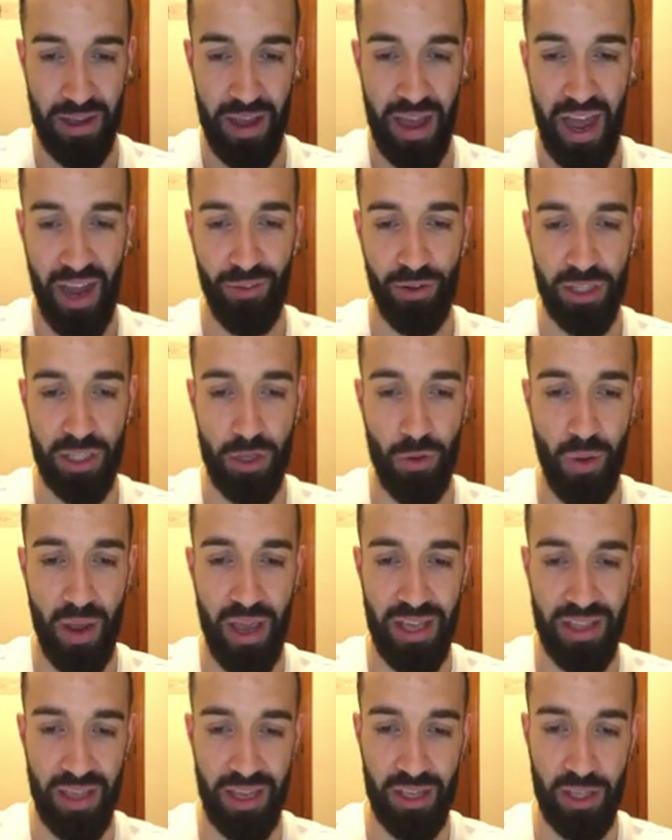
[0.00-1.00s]
uh, have a
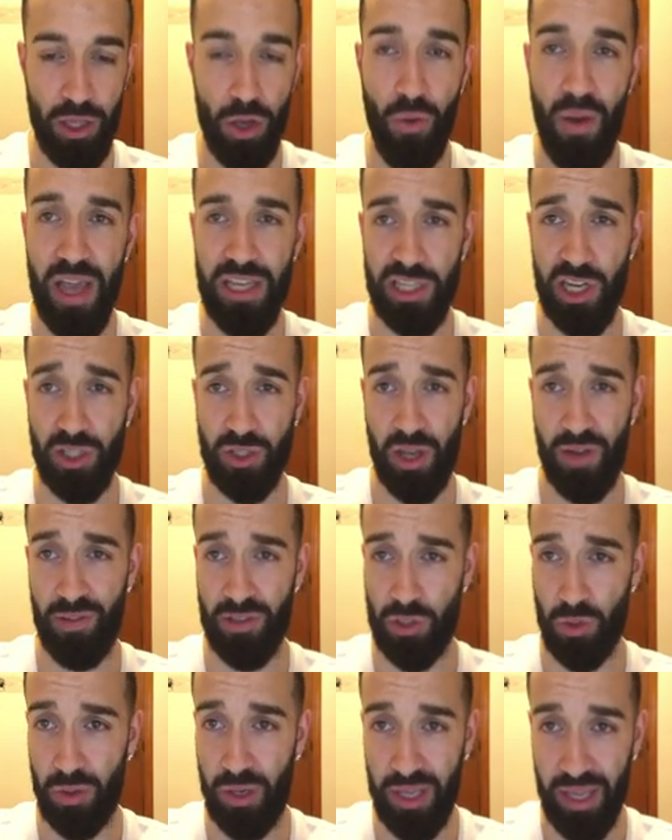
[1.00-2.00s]
UA, like UAs also have
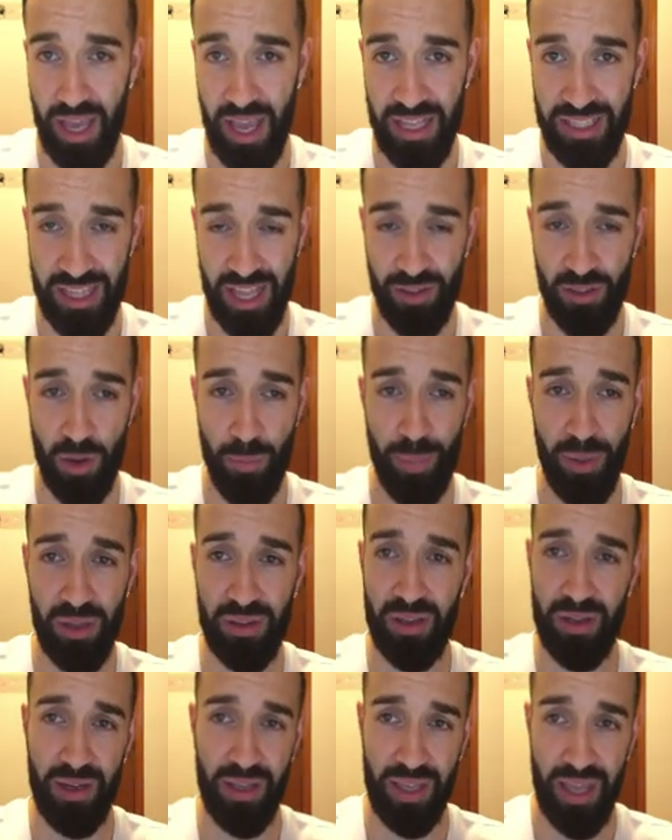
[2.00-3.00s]
its own negate. They have their
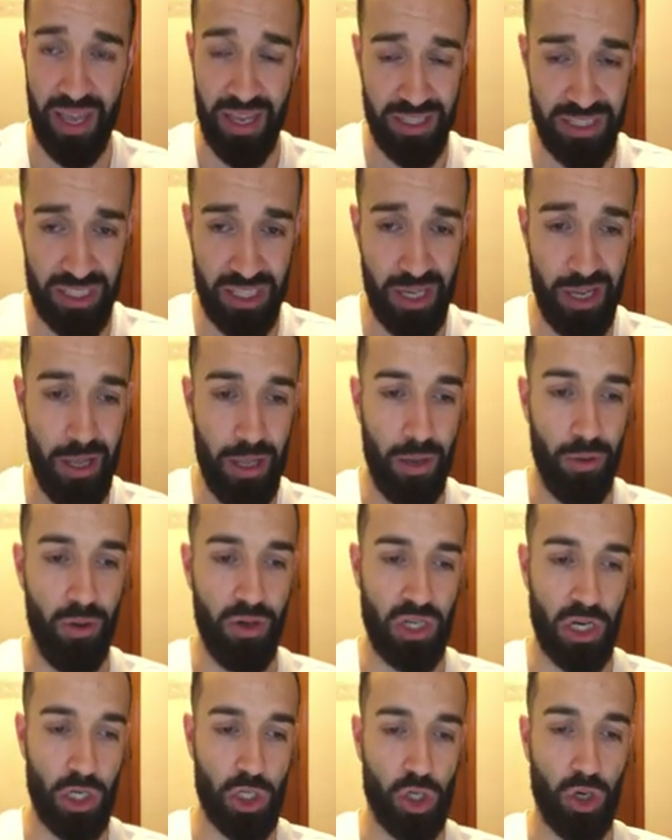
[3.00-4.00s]
built-in negates,
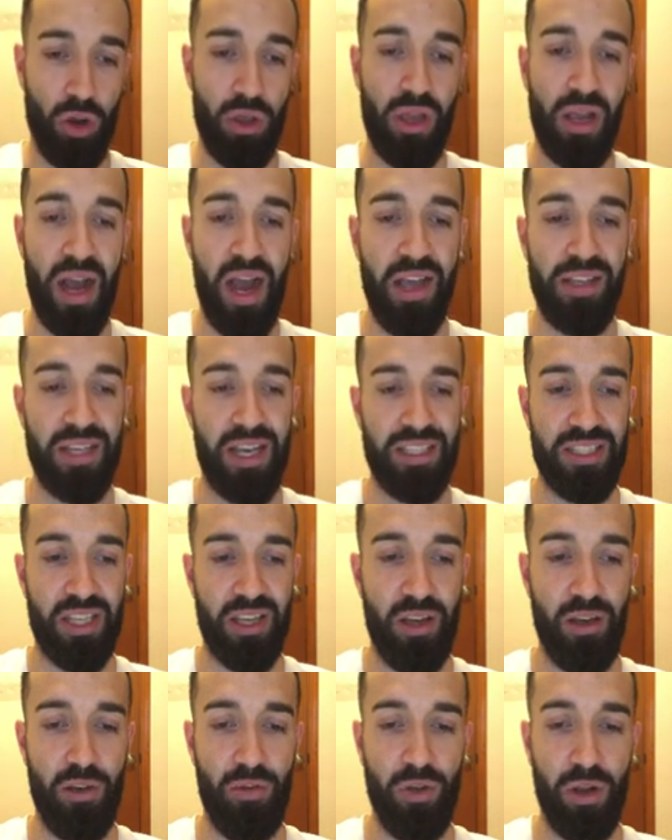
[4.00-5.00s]
which I'll show you guys as
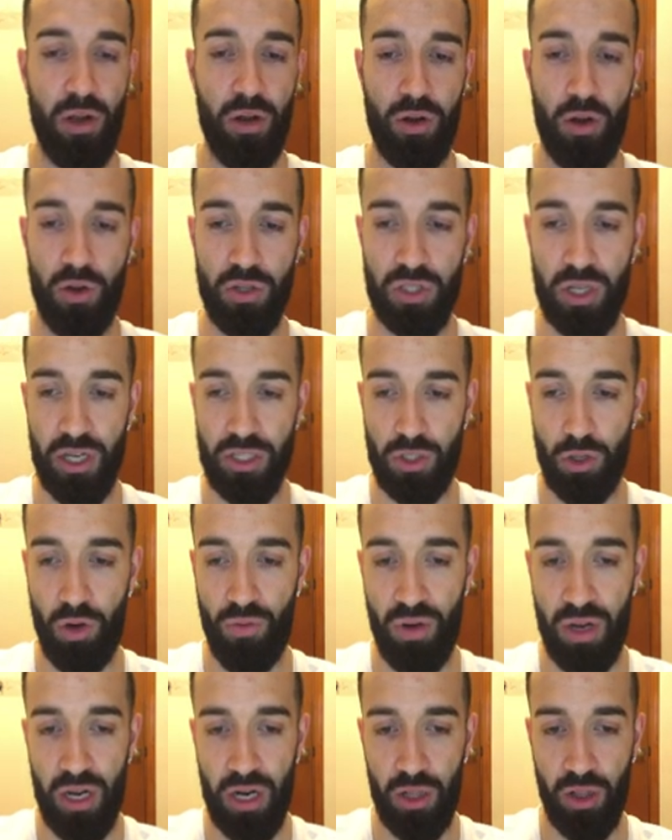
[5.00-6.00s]
the video goes on. So
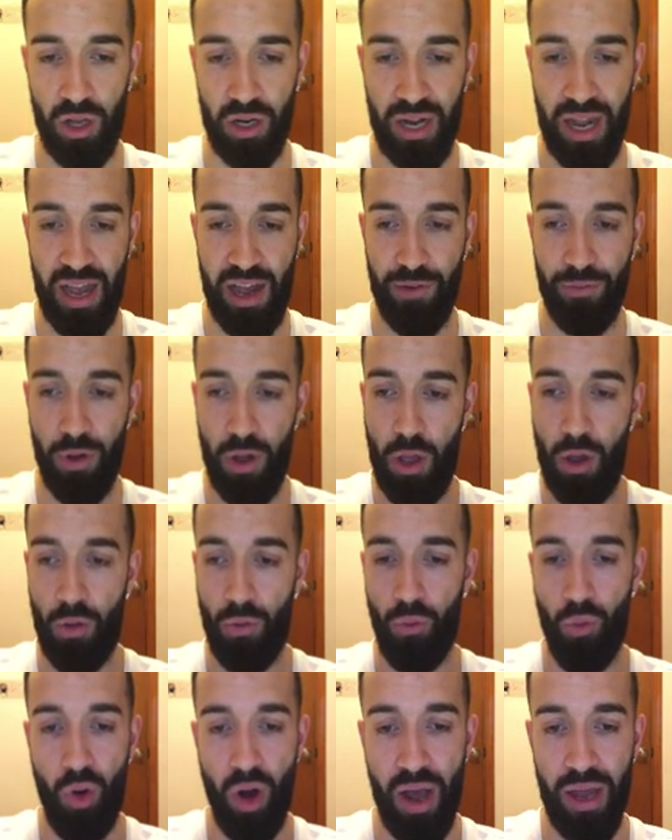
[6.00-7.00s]
over here, look, I have
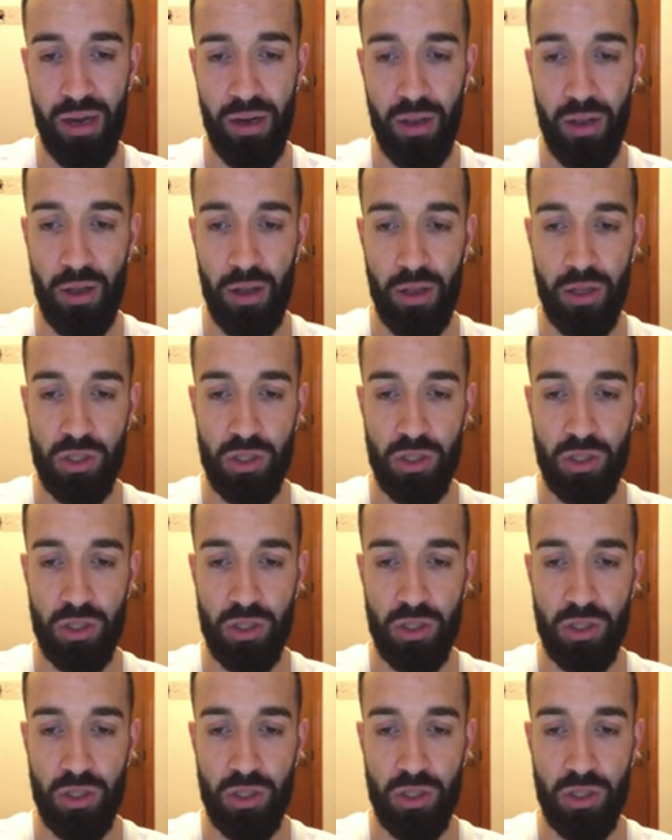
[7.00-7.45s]
one.